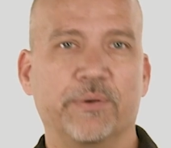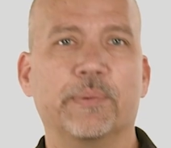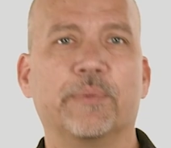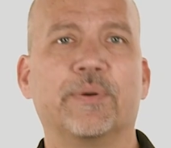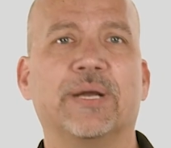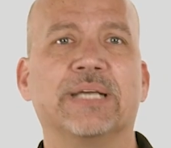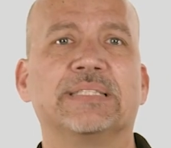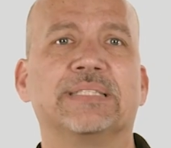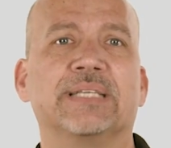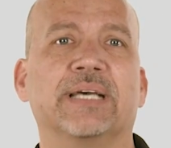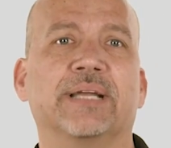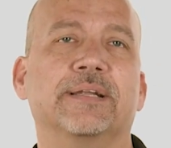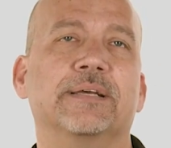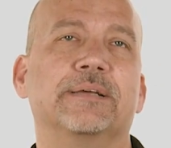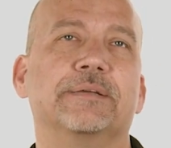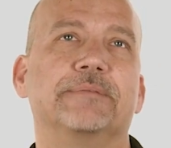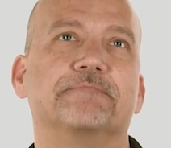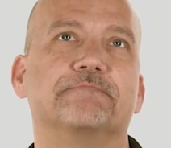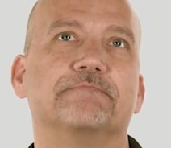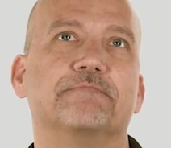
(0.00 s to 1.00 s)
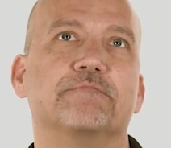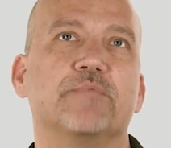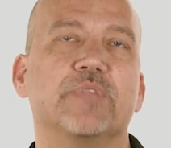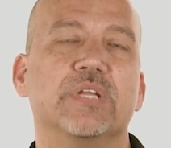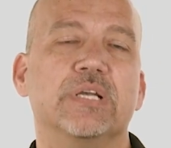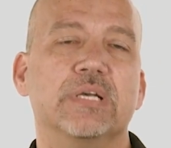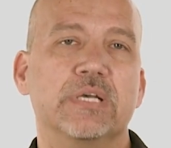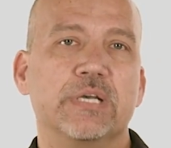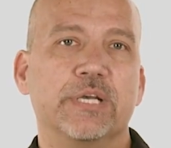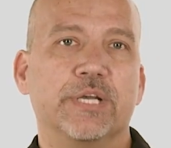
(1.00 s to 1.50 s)
Remember I said
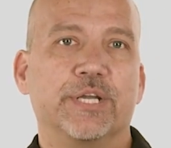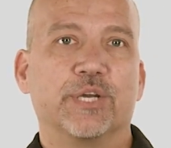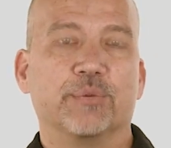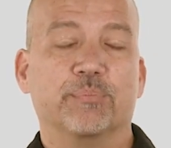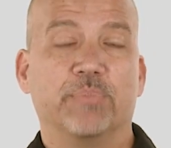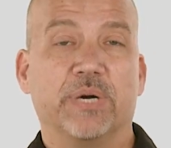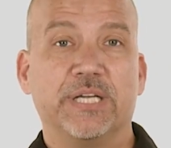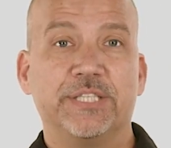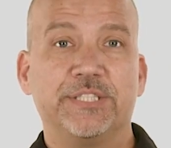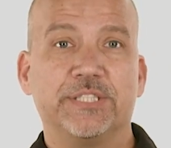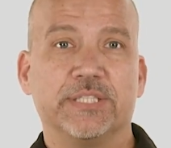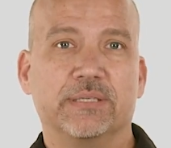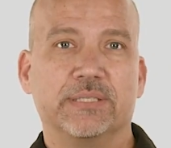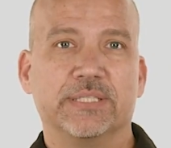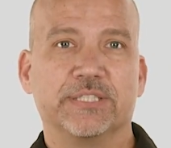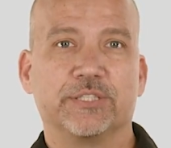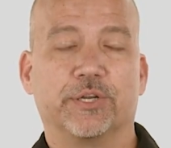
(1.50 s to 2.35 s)
your budget